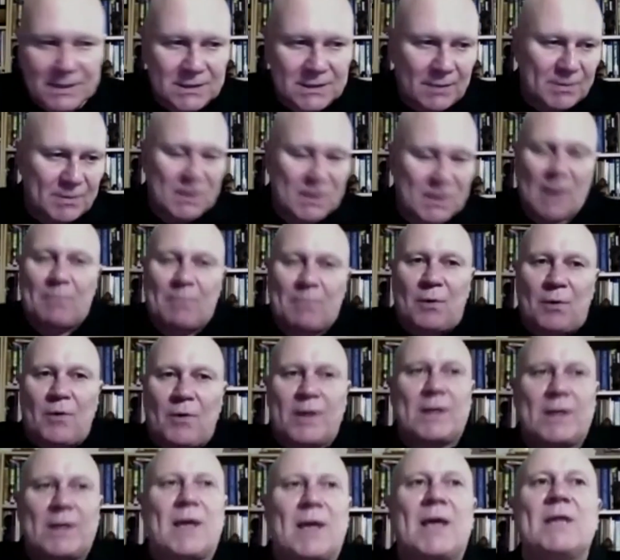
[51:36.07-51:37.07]
At some
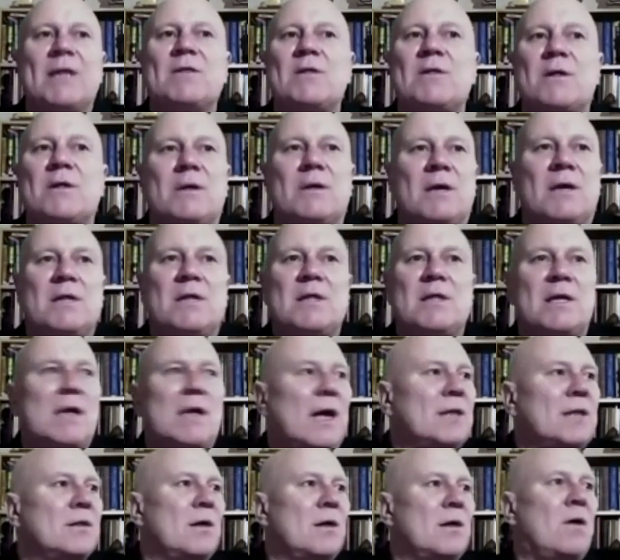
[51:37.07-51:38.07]
point, it's in
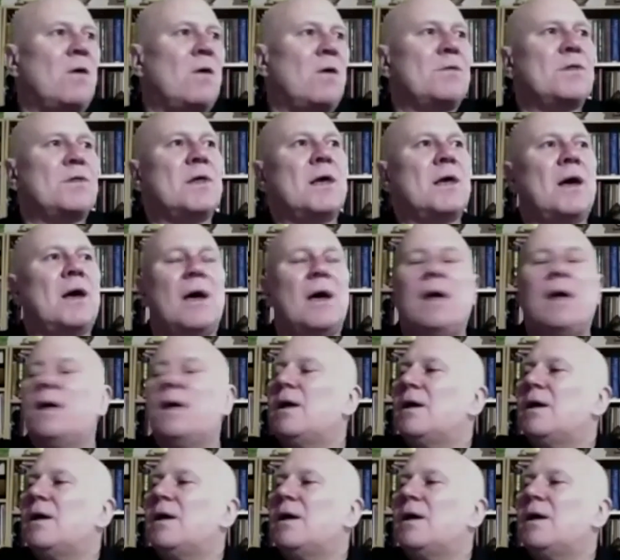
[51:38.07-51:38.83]
Antarctica.